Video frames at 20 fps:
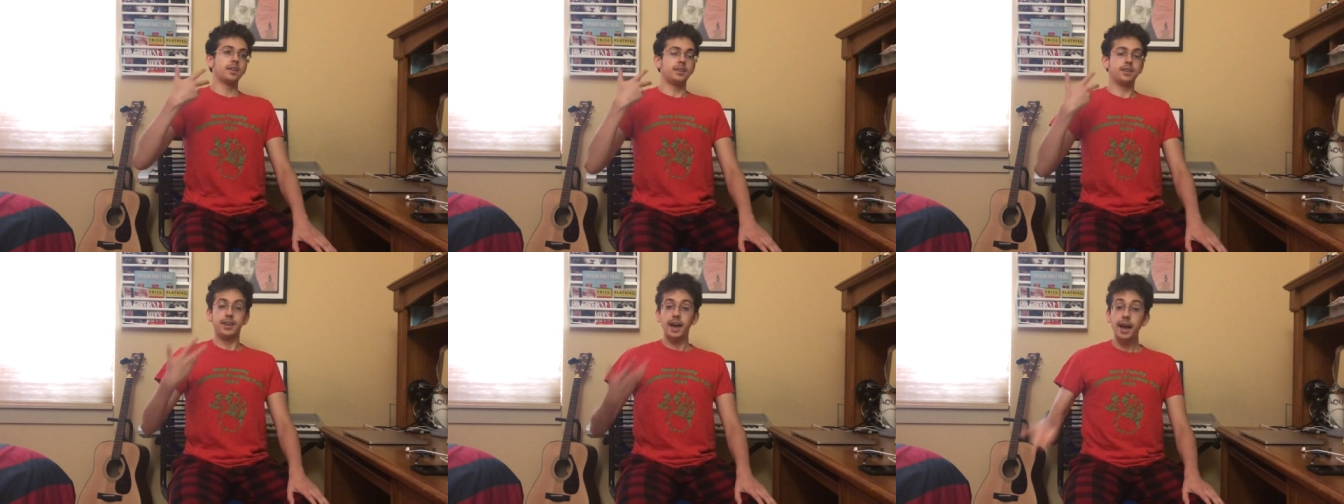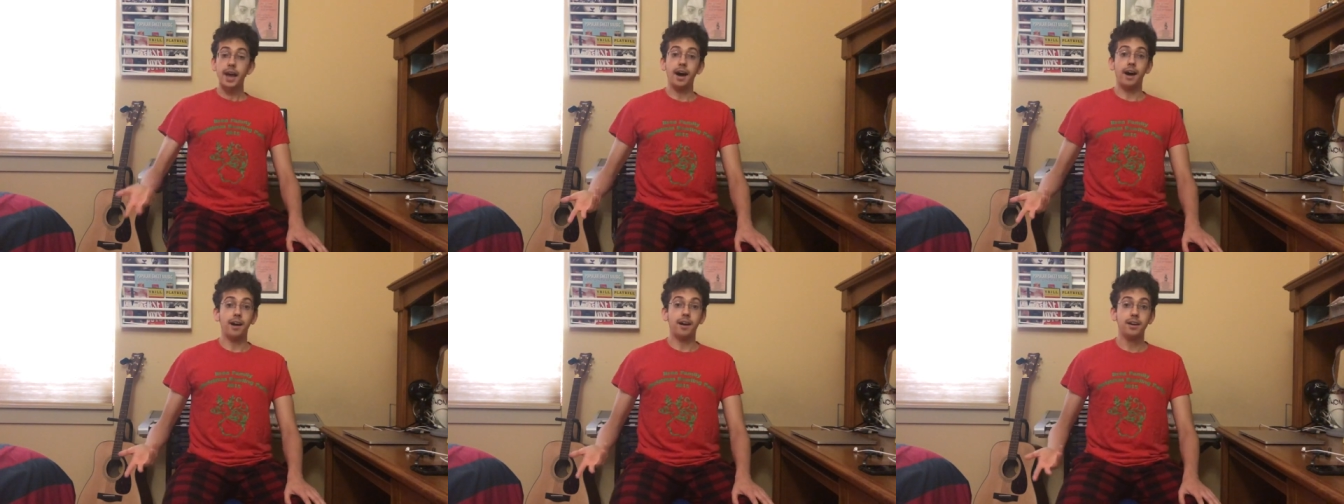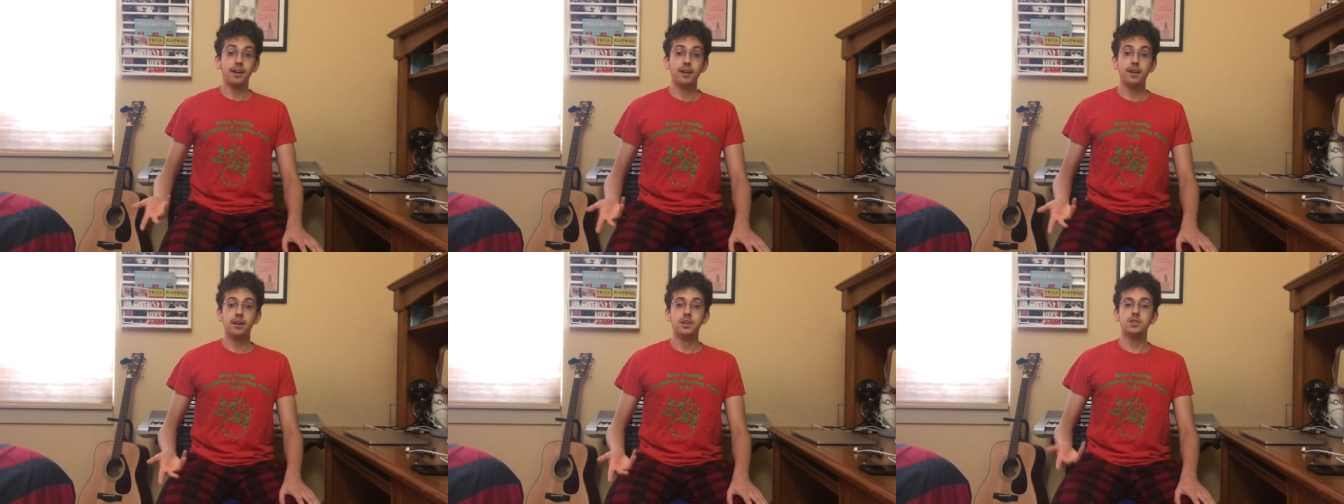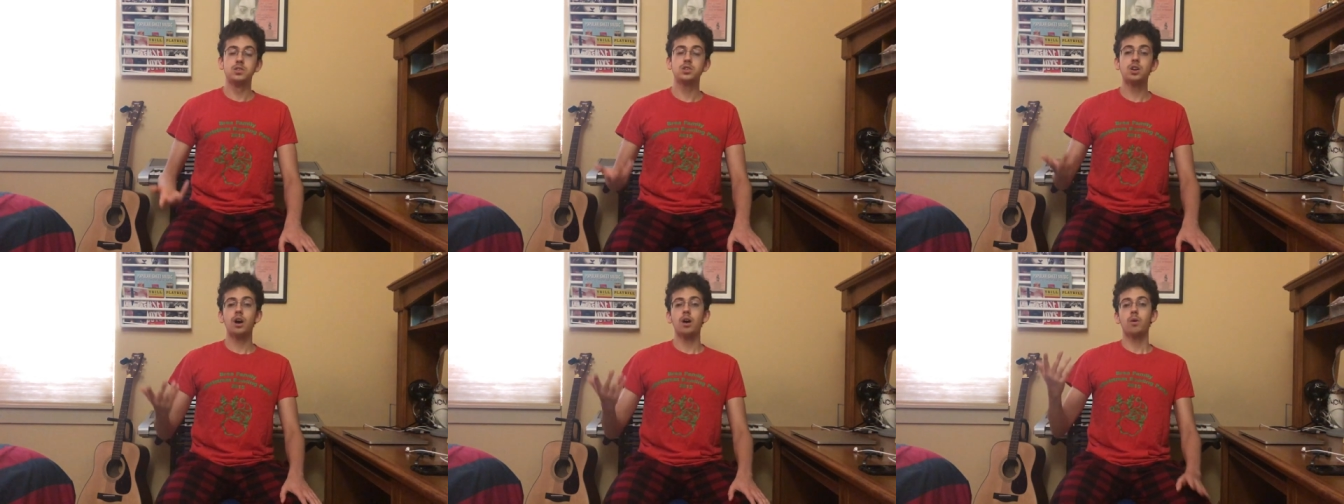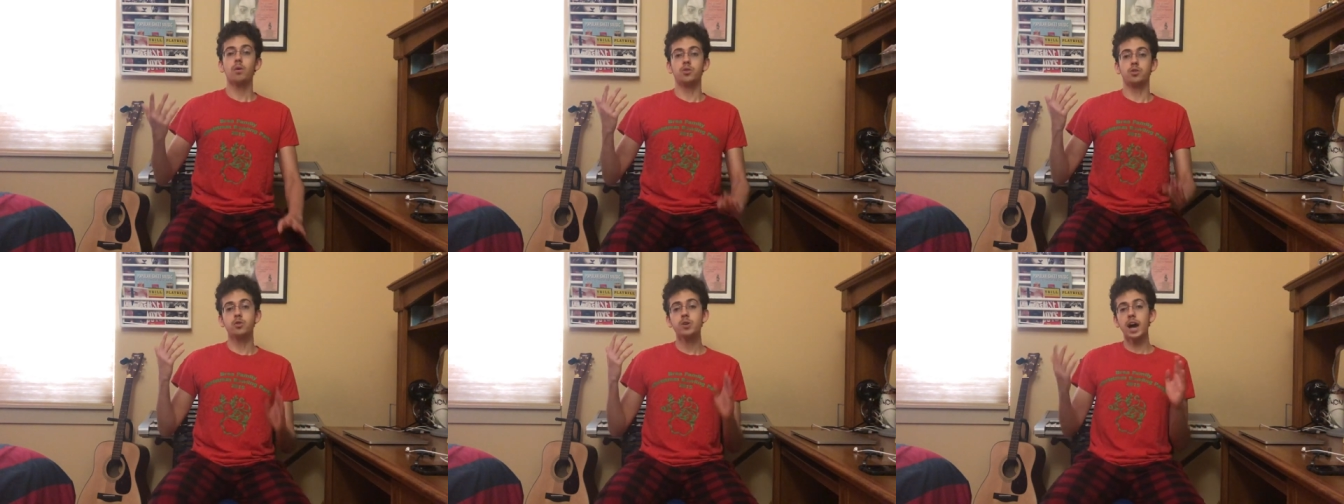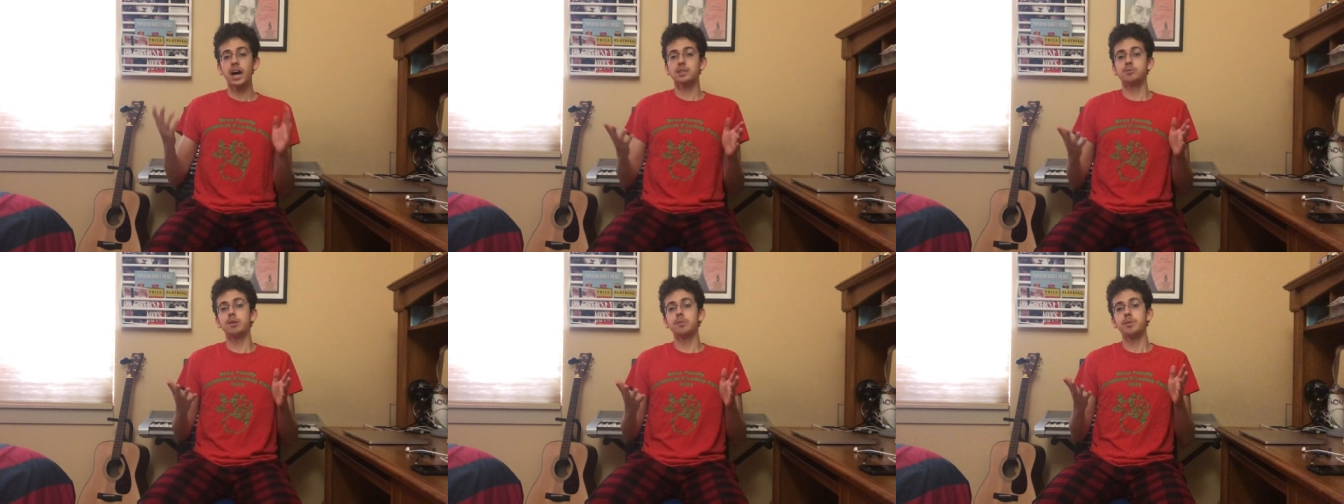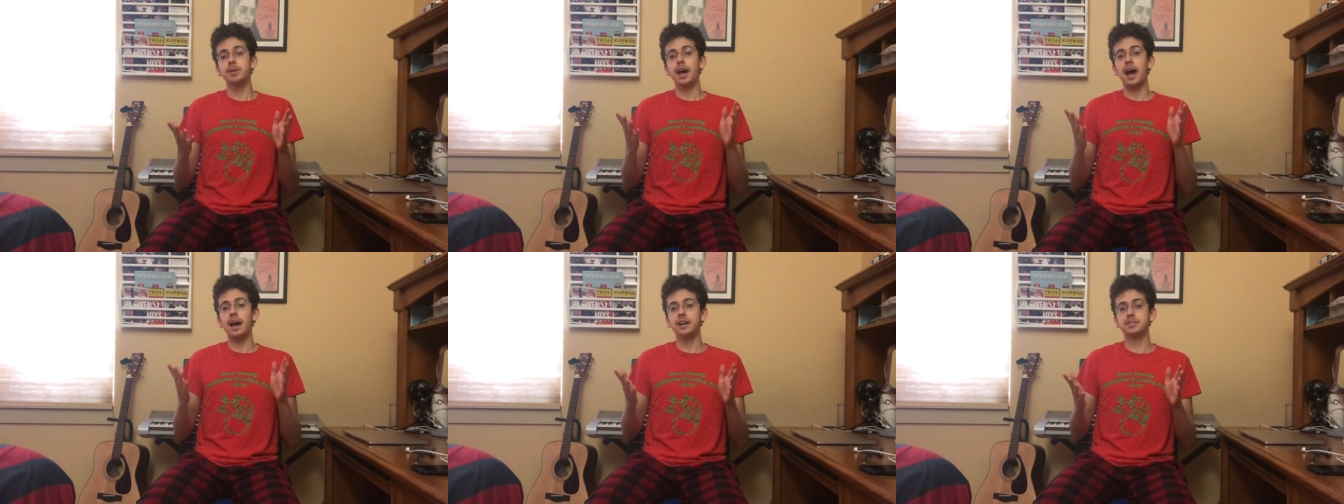Yeah, so you guys may
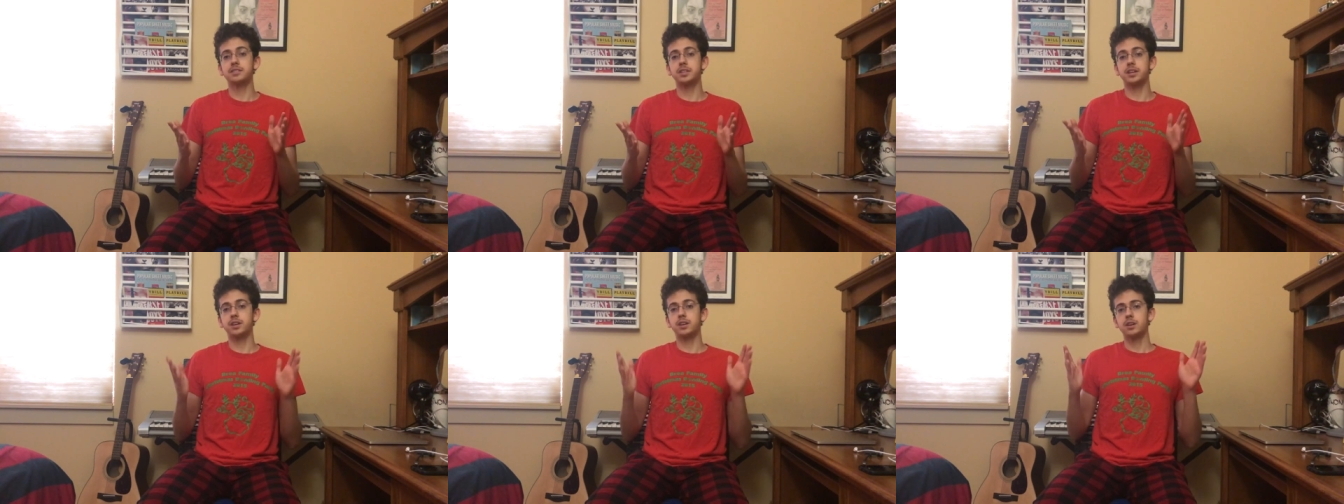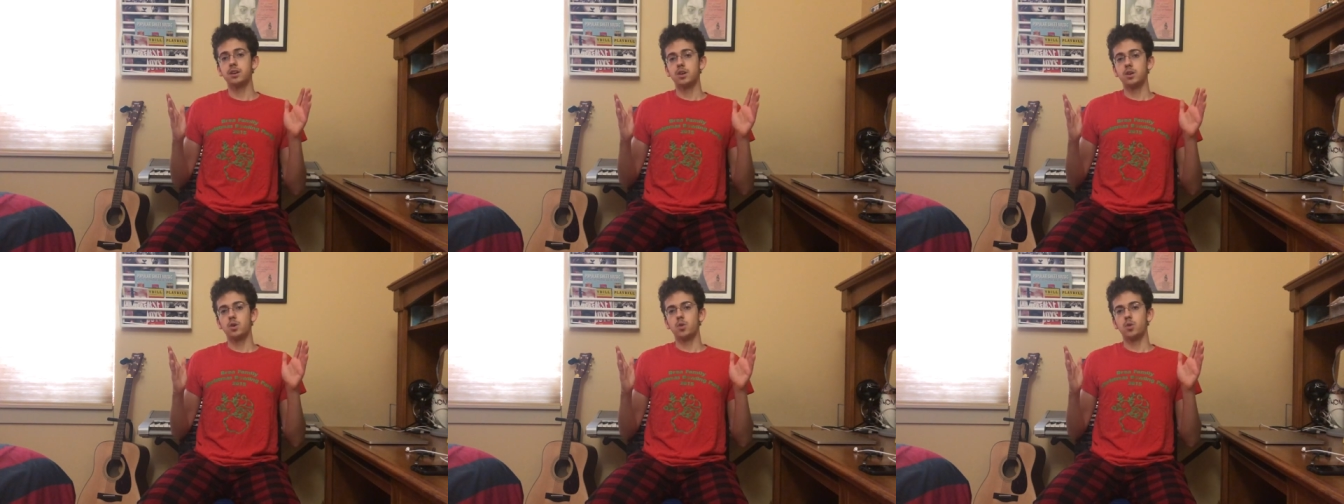be asking,